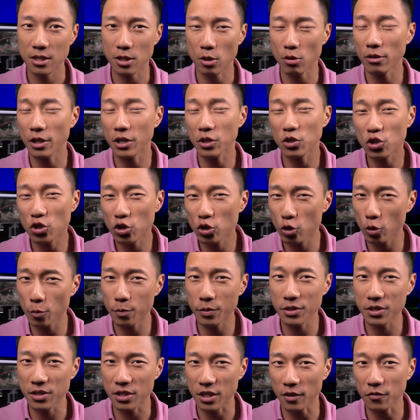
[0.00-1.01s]
They're like super
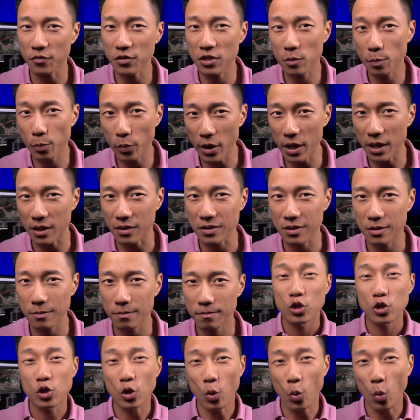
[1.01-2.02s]
stiff springs.
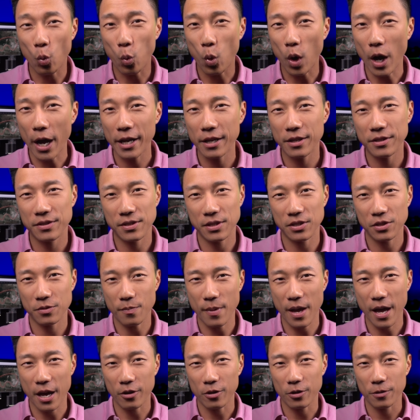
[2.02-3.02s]
So why does this
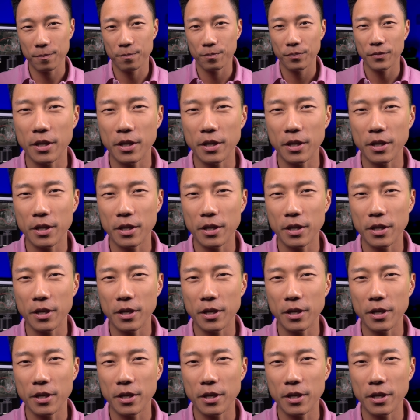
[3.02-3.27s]
matter?